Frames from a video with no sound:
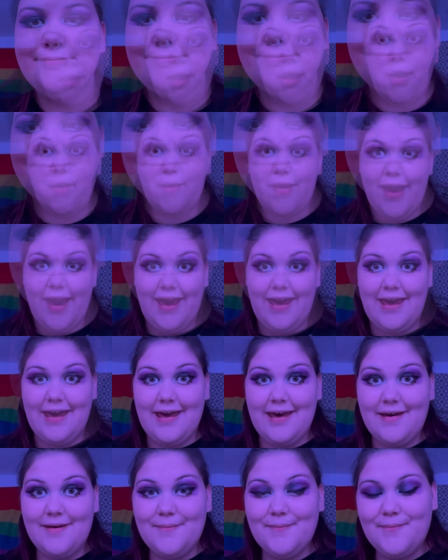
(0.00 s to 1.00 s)

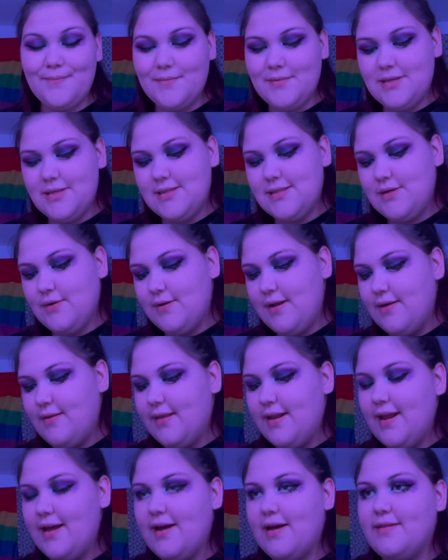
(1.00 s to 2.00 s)
Okay, so now
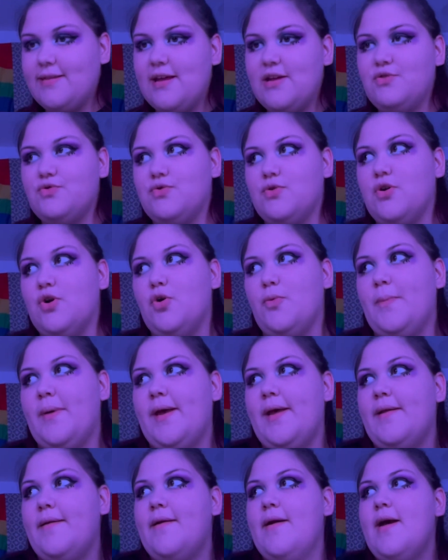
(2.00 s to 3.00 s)
that I got that drawer
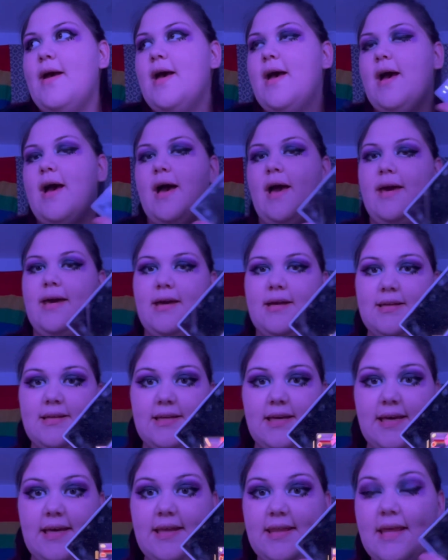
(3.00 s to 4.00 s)
open, I can
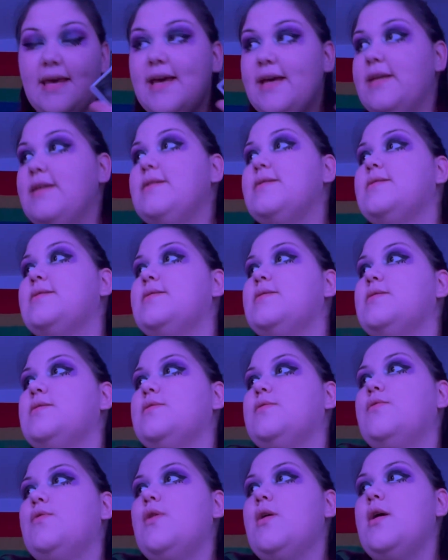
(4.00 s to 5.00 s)
take this
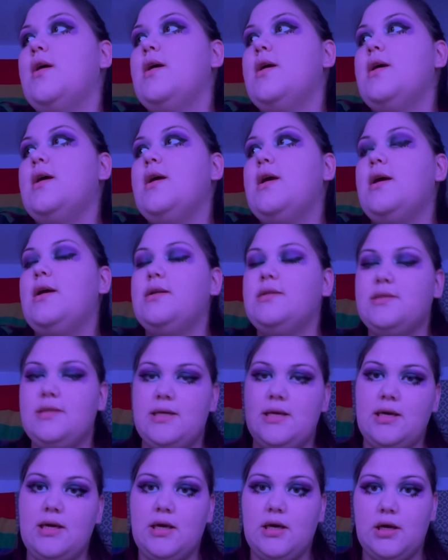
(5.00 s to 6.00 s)
and
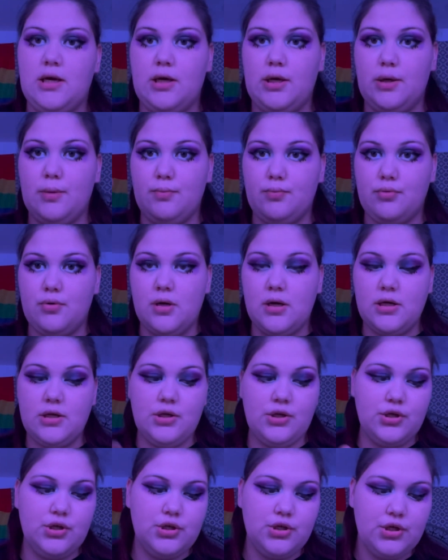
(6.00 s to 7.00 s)
take a
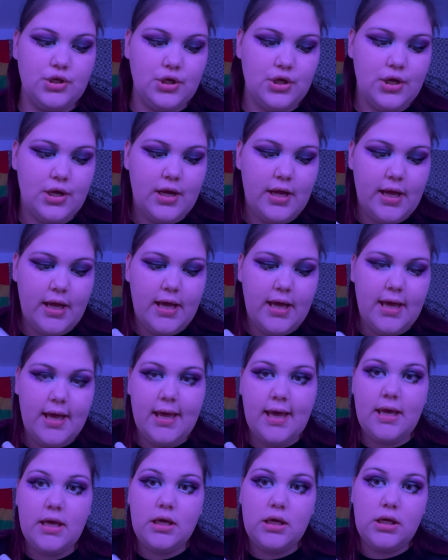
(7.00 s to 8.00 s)
brush
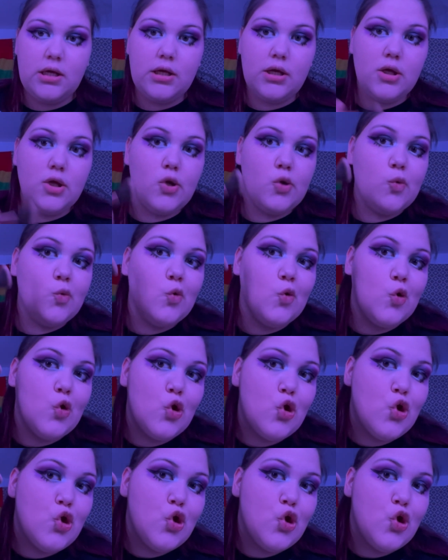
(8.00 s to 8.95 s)
and